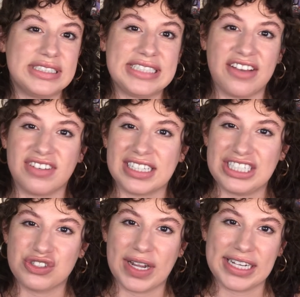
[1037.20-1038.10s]
Definitely
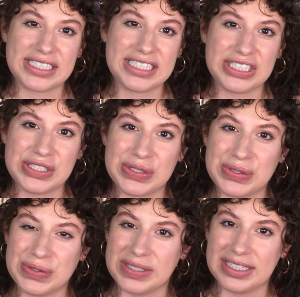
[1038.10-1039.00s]
trying
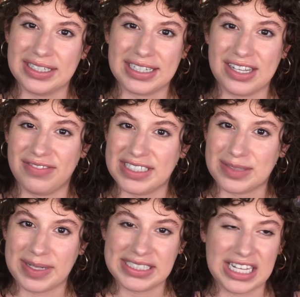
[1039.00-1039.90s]
to
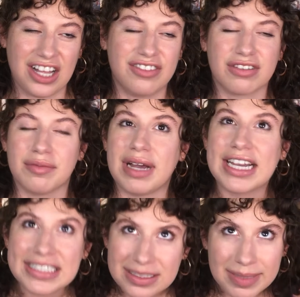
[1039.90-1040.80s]

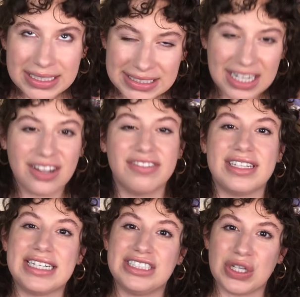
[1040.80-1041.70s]
remind myself
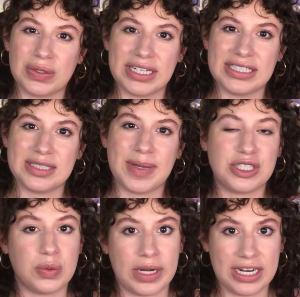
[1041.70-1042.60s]
that I don't need to
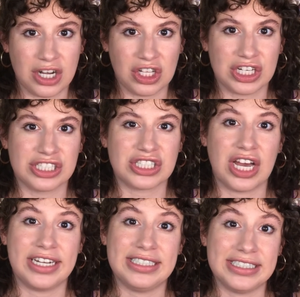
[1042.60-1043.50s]
spend $20
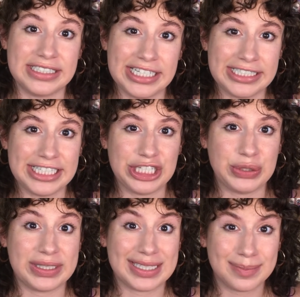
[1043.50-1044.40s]
on a
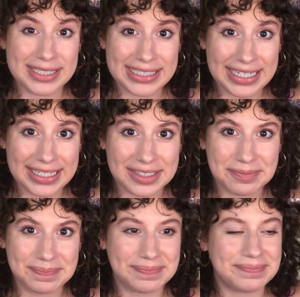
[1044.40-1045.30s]
discontinued lipstick.
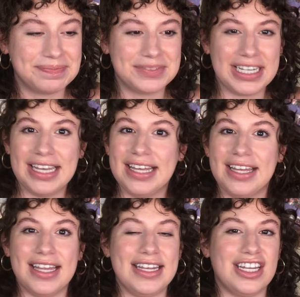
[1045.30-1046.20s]

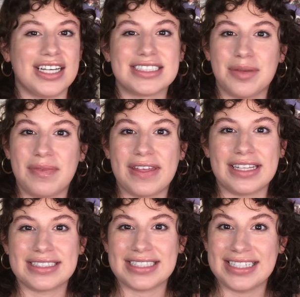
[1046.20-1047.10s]
Not something
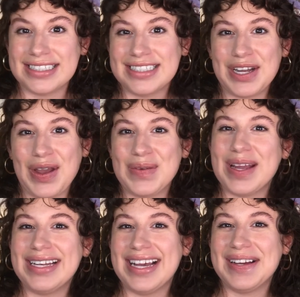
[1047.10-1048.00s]
that's necessary
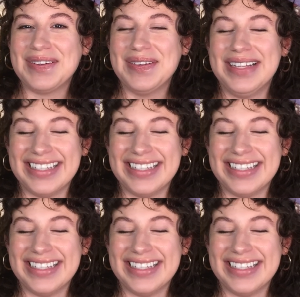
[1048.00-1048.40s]
right now.